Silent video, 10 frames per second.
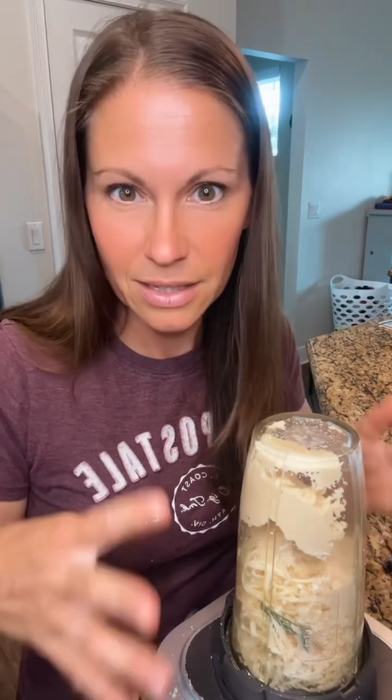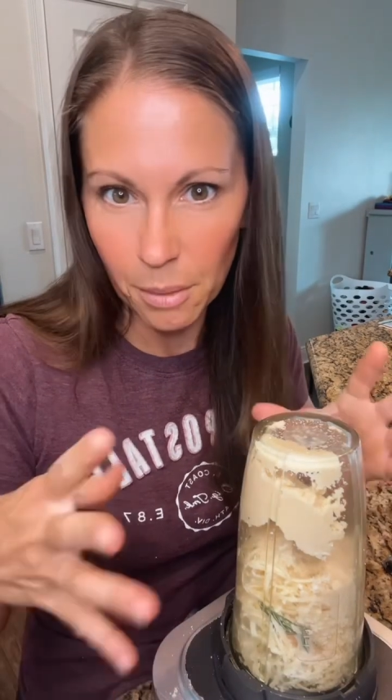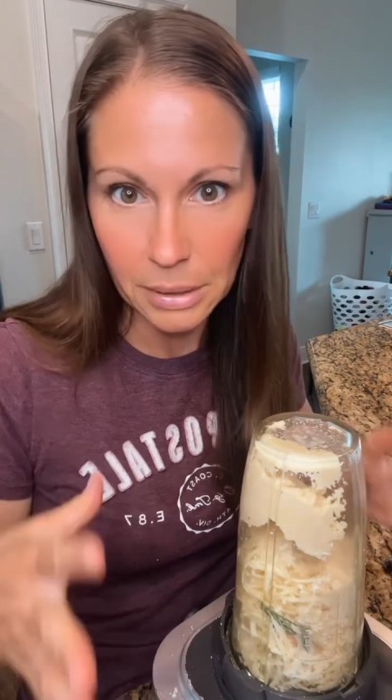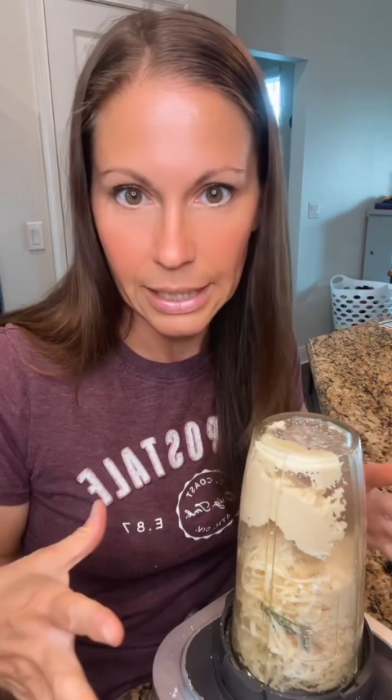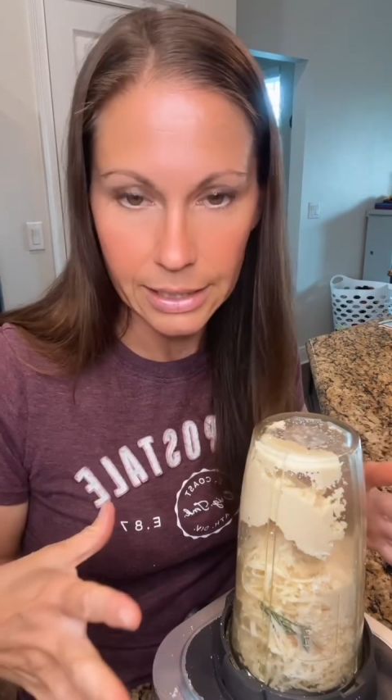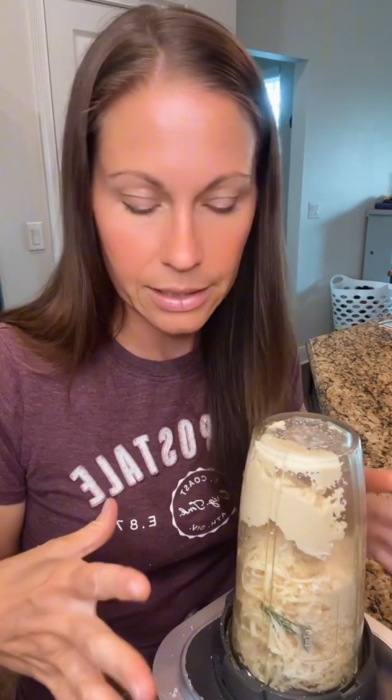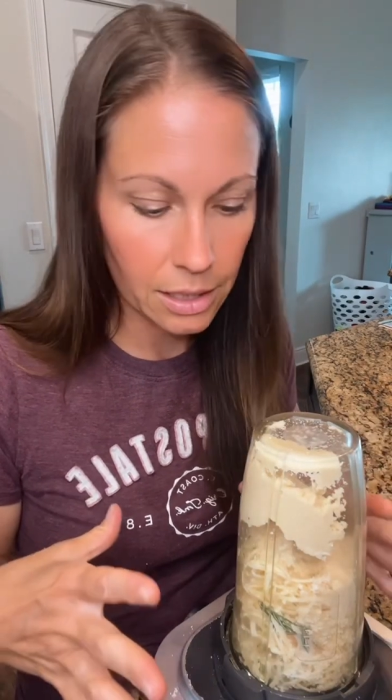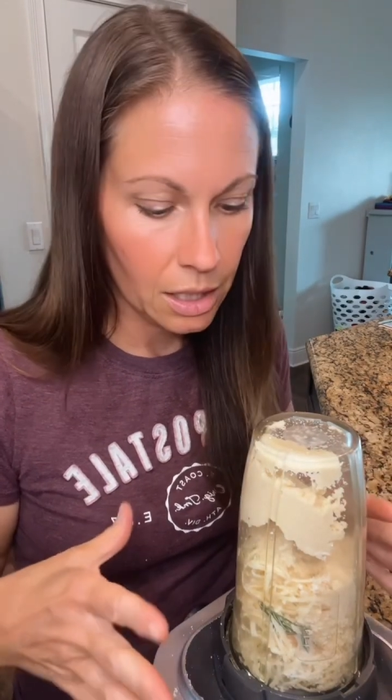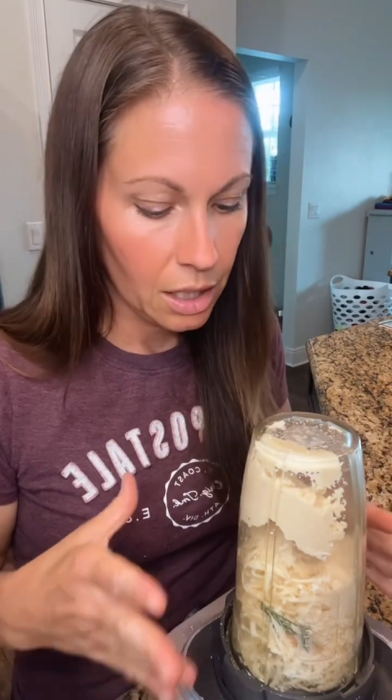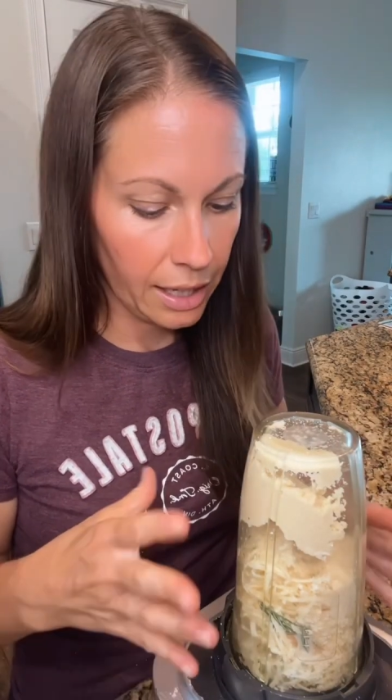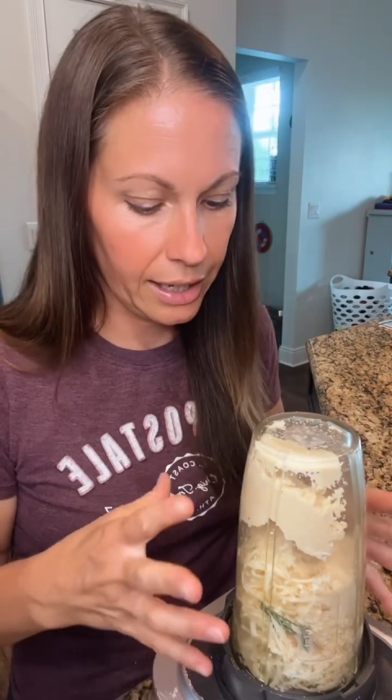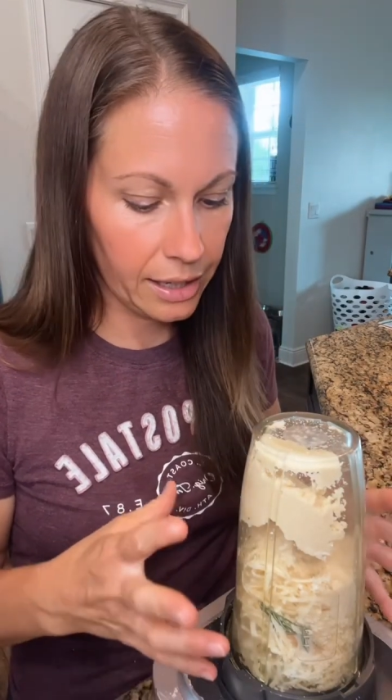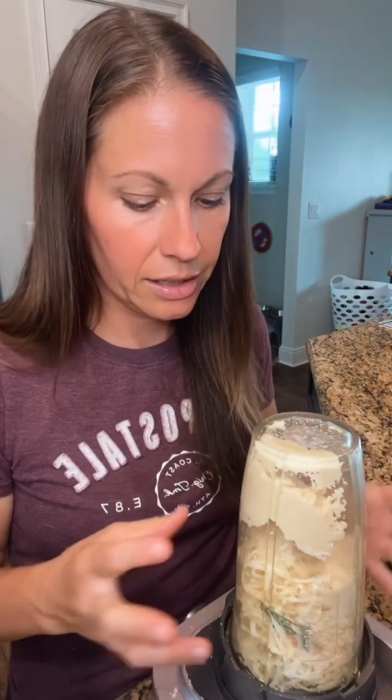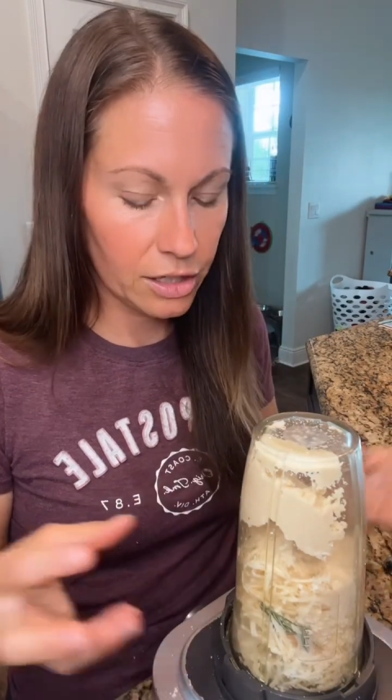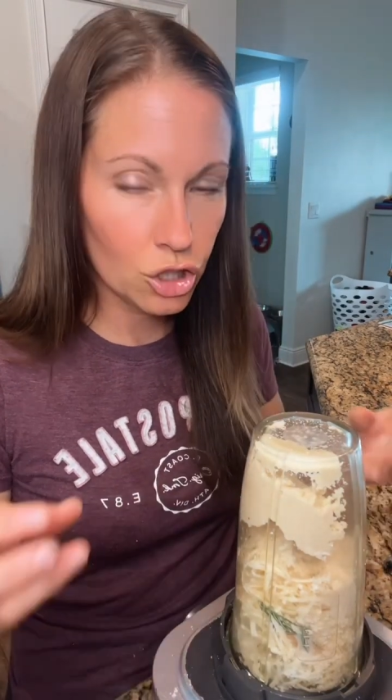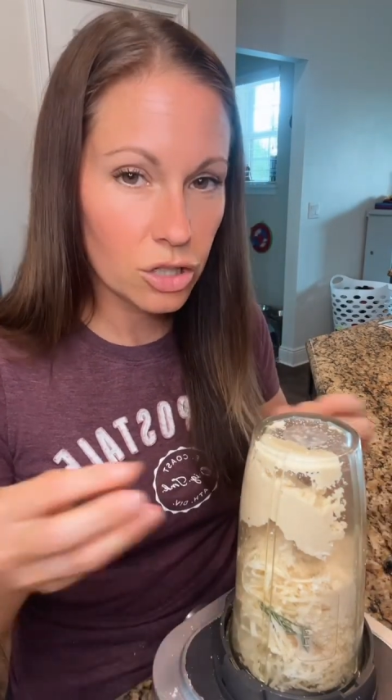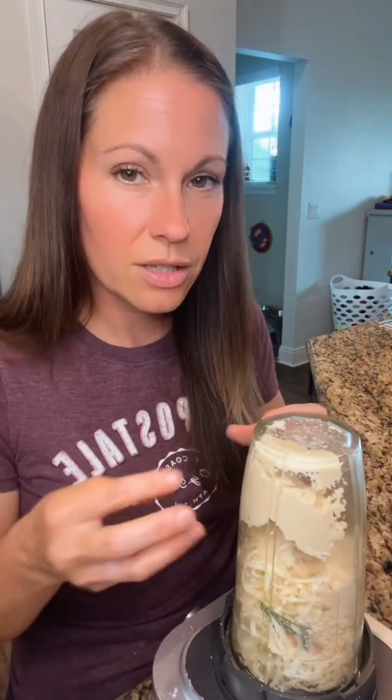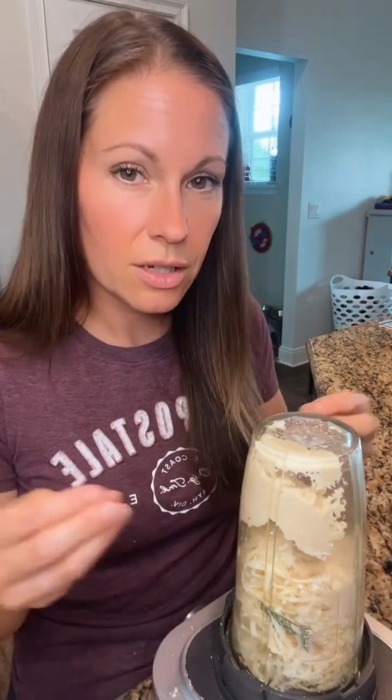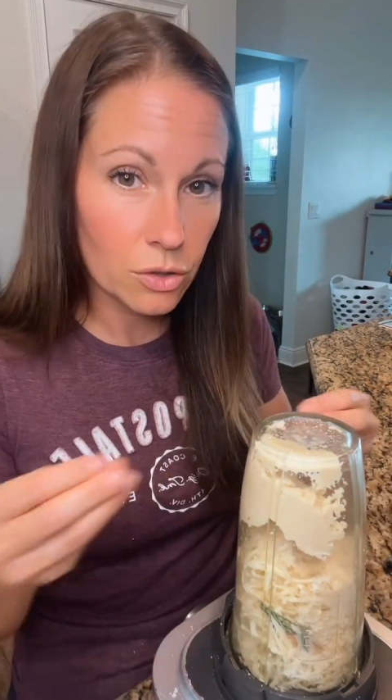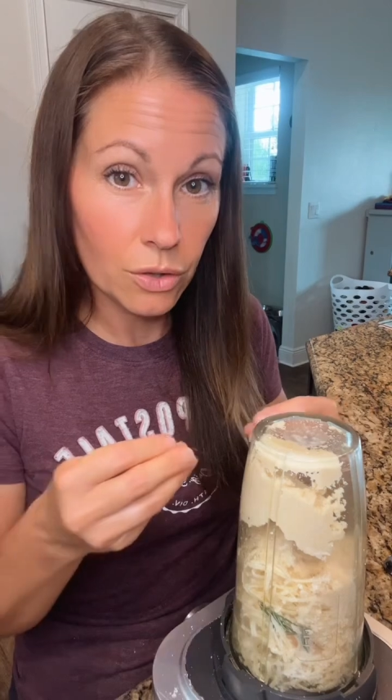blend, and it should
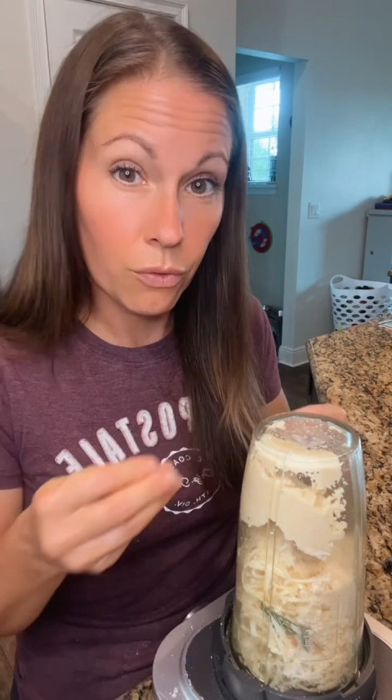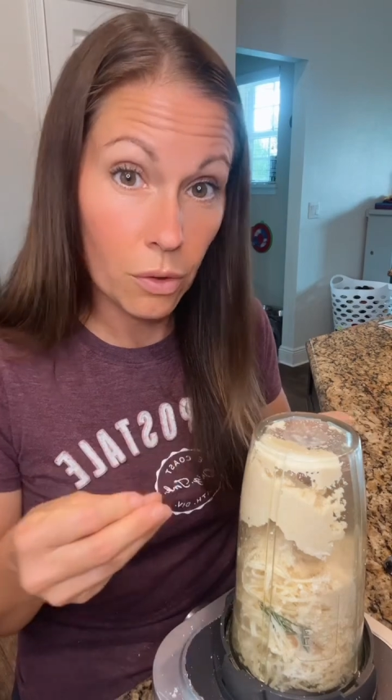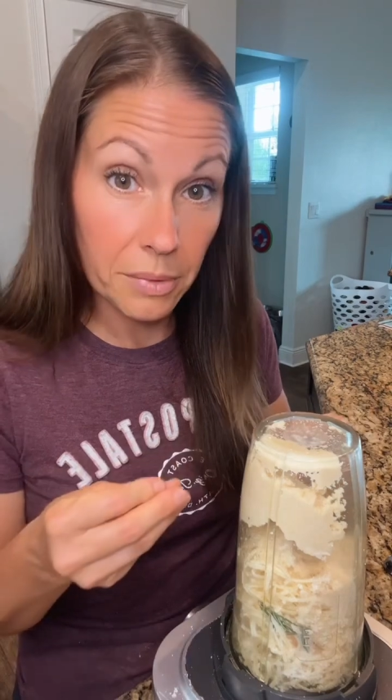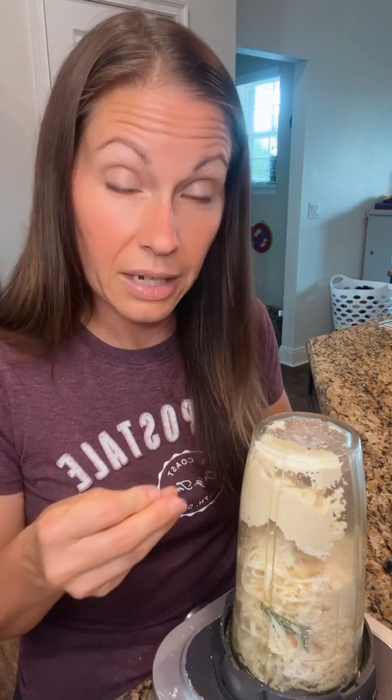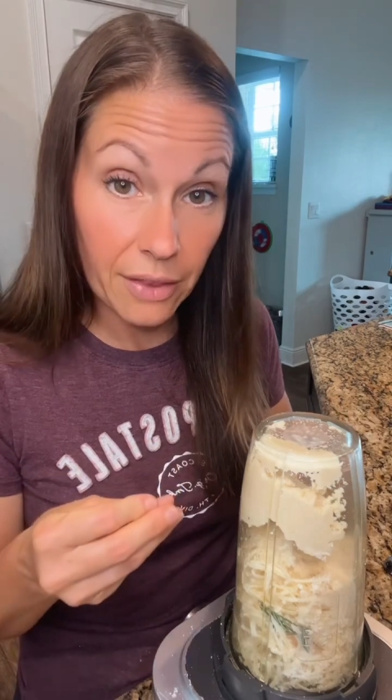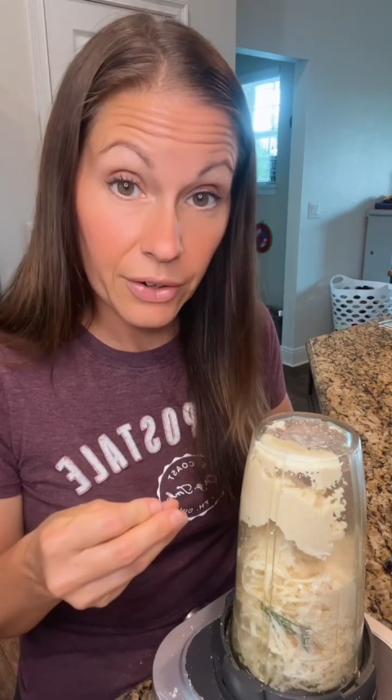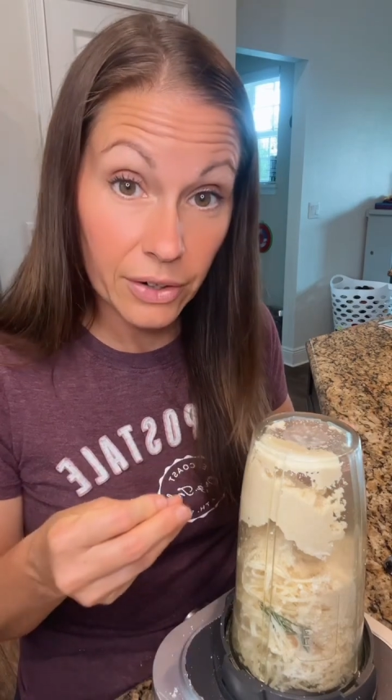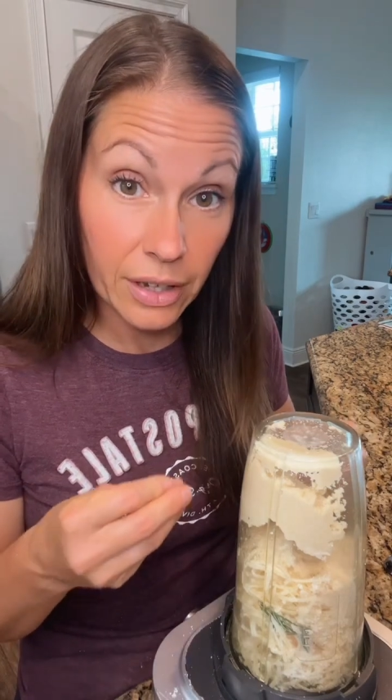start to form together.